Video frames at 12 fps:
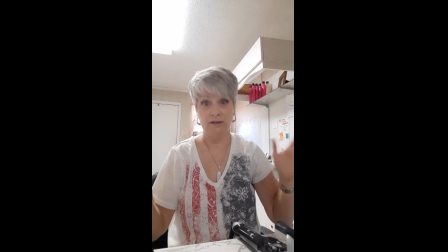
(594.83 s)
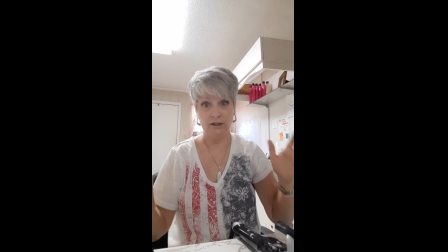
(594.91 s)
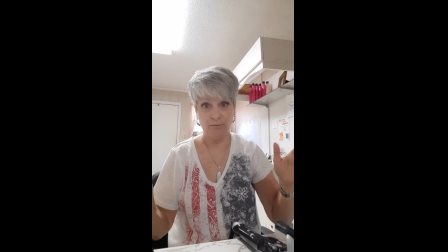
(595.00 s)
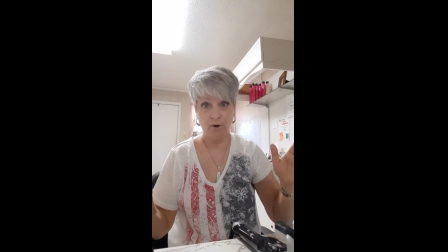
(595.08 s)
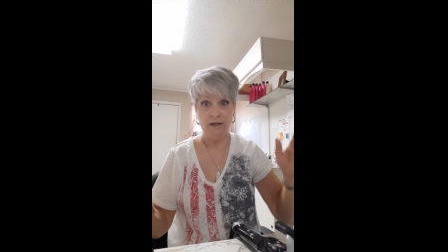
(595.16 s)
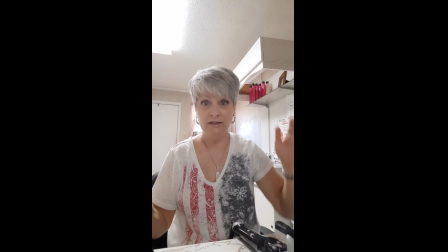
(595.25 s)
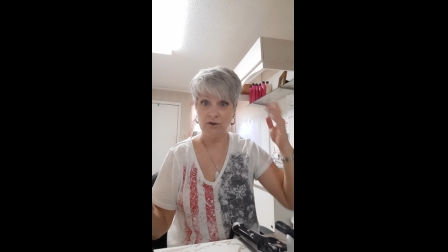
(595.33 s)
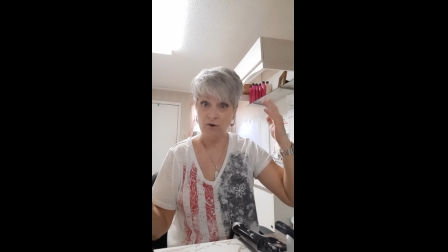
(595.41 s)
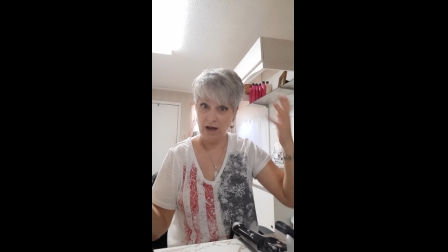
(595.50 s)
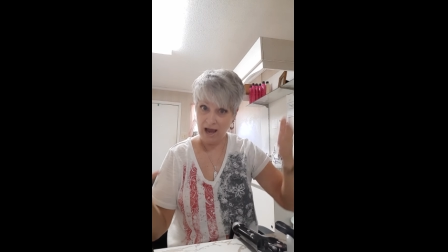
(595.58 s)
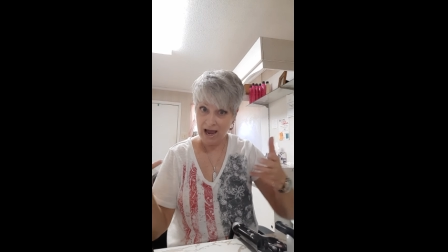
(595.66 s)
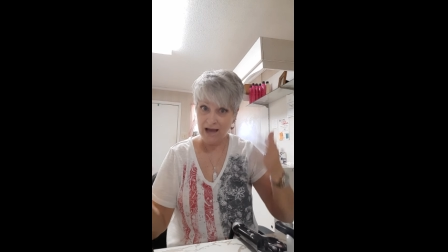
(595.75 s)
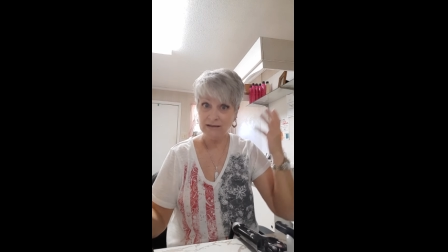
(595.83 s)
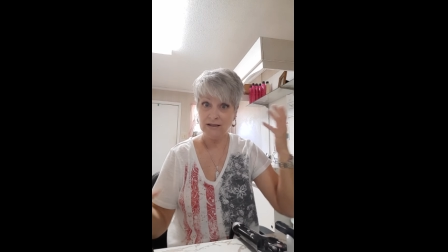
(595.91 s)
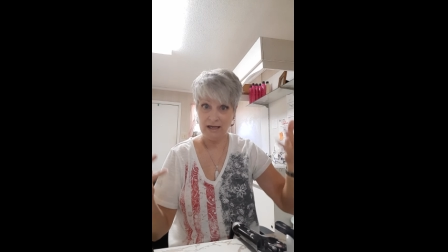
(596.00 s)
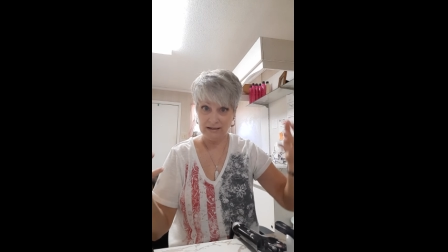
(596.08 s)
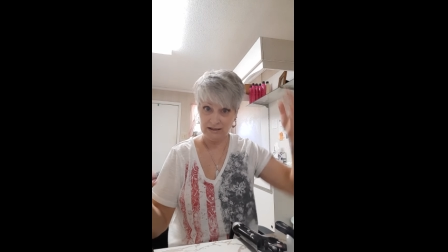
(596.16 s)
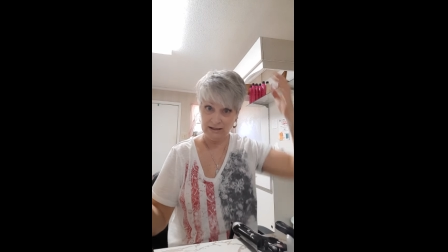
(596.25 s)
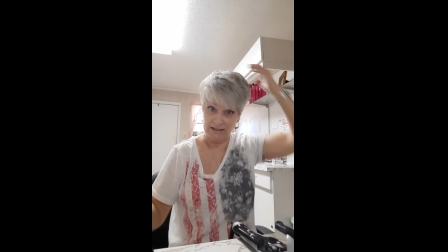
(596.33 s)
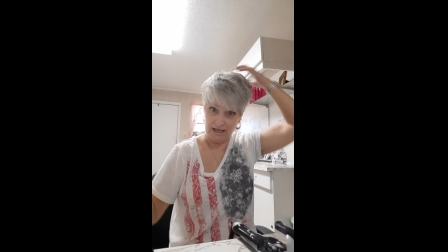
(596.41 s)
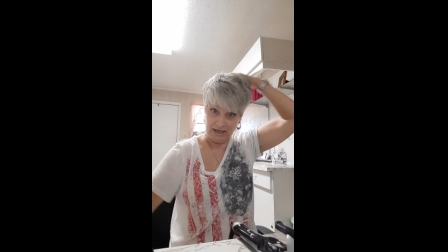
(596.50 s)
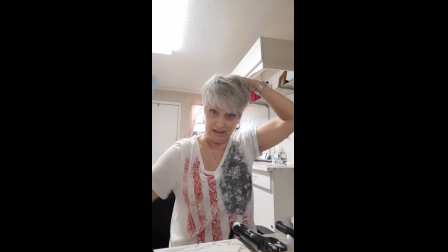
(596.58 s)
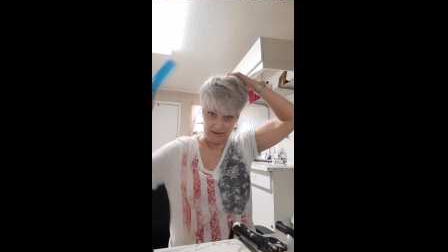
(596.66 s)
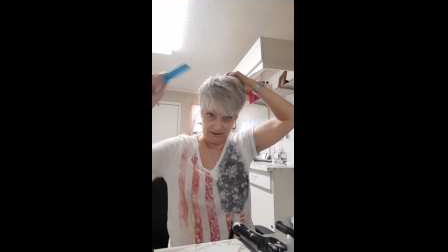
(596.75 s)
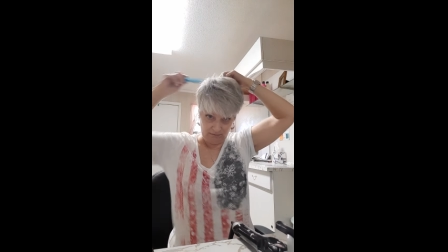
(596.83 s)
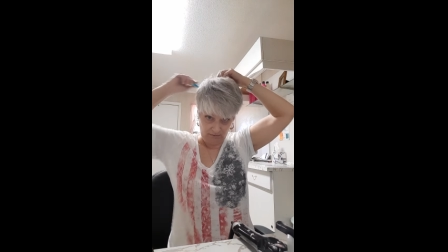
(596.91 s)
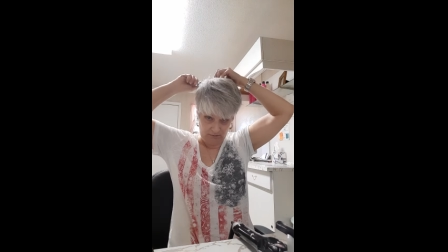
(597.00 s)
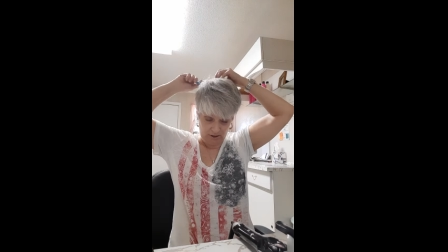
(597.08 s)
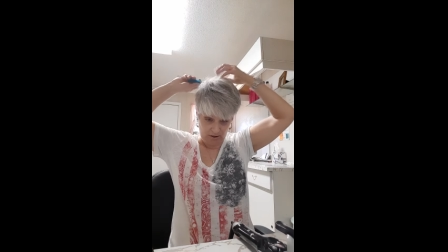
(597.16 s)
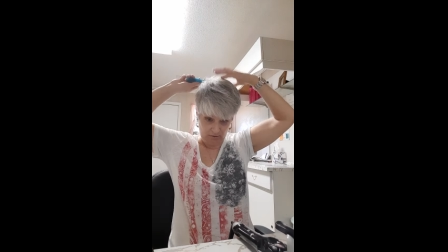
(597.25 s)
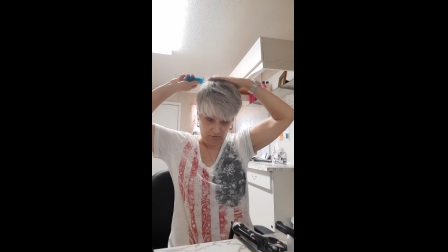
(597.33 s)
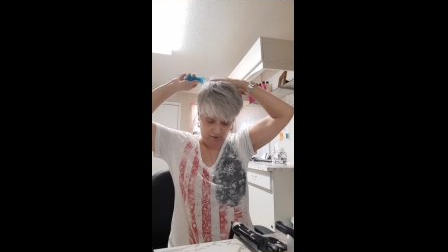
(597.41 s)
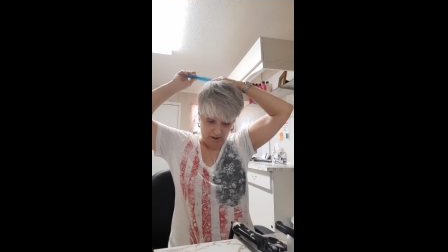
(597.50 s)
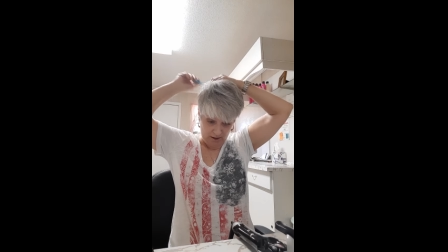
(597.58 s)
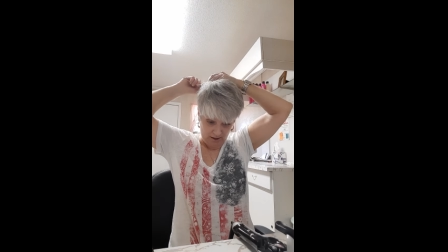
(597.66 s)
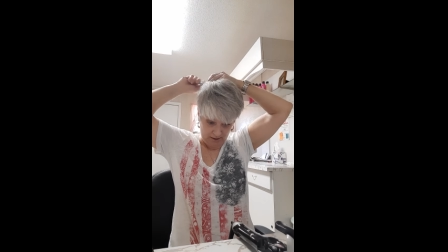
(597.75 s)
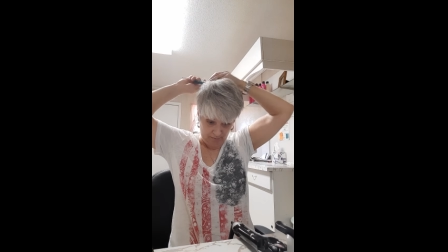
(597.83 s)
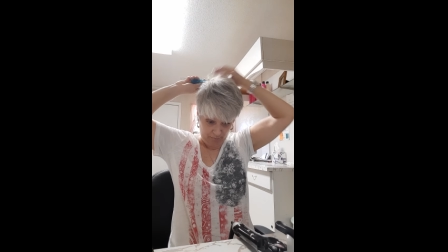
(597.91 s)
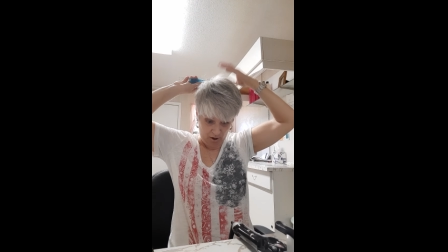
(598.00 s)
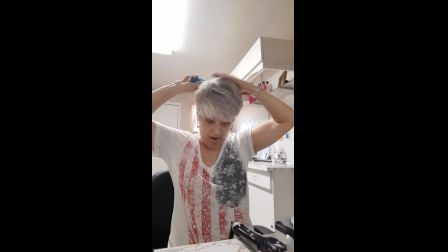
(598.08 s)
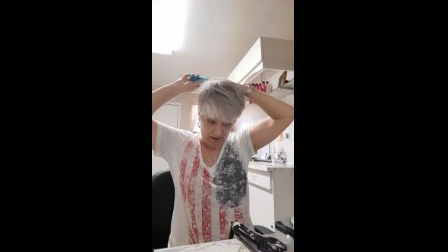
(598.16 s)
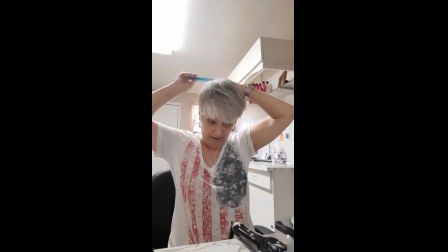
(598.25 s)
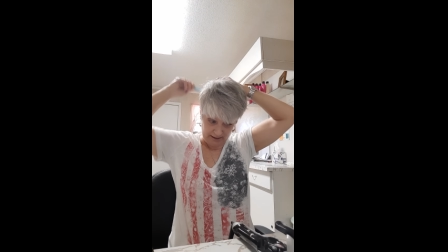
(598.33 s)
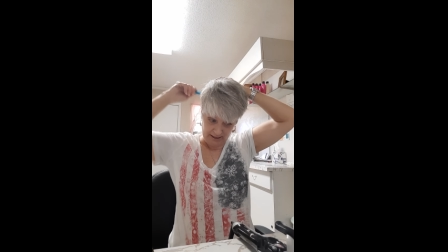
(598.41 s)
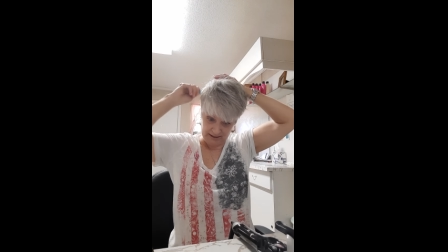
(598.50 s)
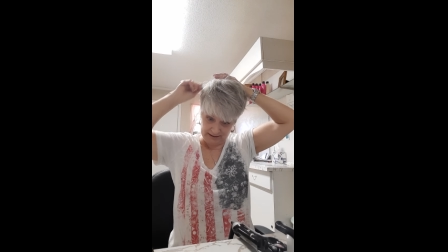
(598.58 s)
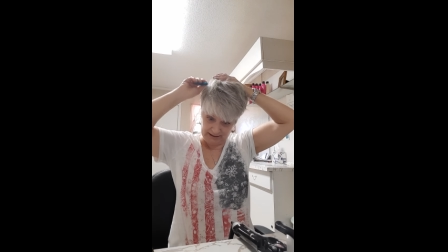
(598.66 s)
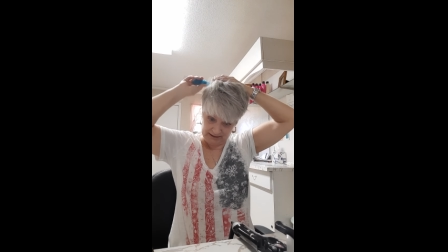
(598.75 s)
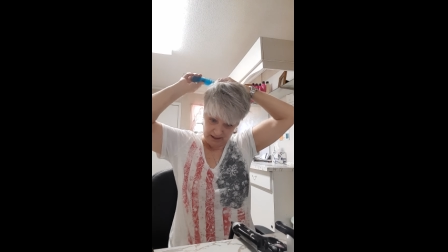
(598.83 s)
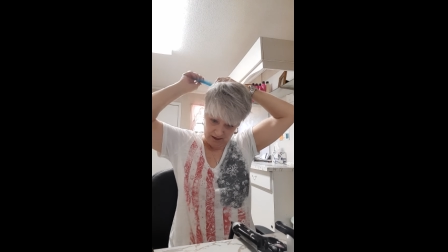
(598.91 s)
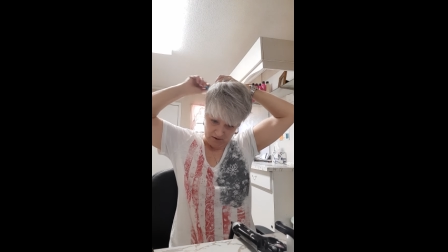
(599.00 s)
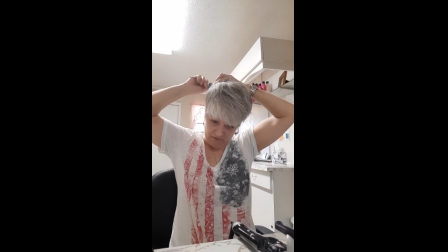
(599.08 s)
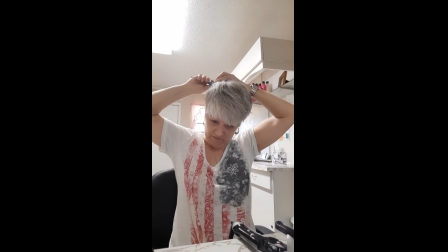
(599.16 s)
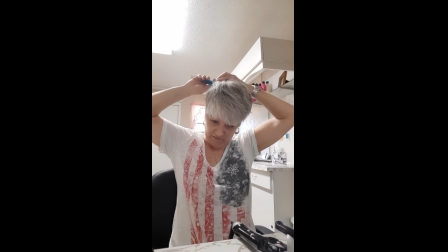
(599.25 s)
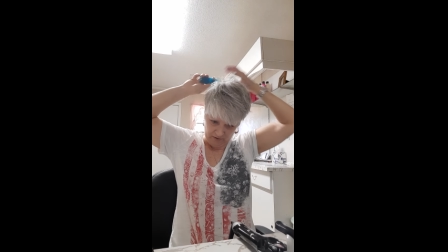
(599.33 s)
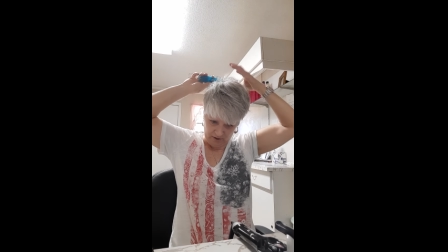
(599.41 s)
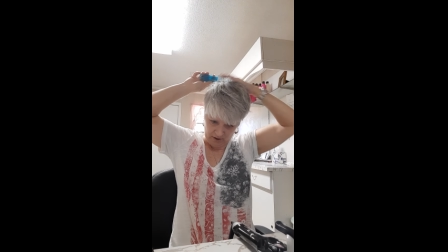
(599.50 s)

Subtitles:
The spray is going to act as a setting, product in itself.